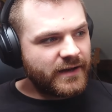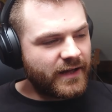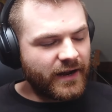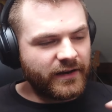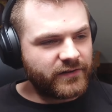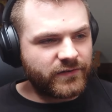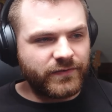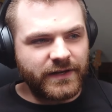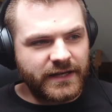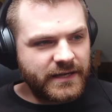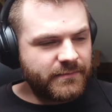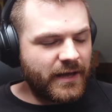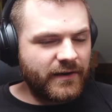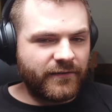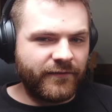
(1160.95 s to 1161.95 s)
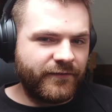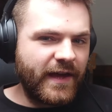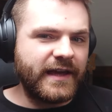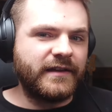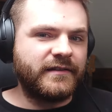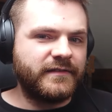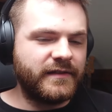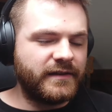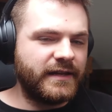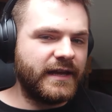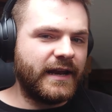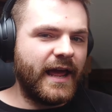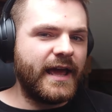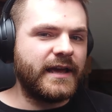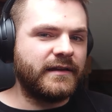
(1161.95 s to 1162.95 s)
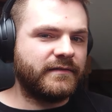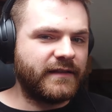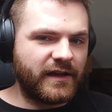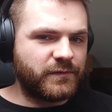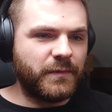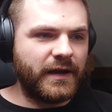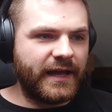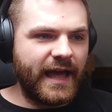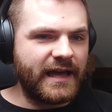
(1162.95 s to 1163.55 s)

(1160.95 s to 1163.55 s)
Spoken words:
And I just think he may have faked the DNA. That's my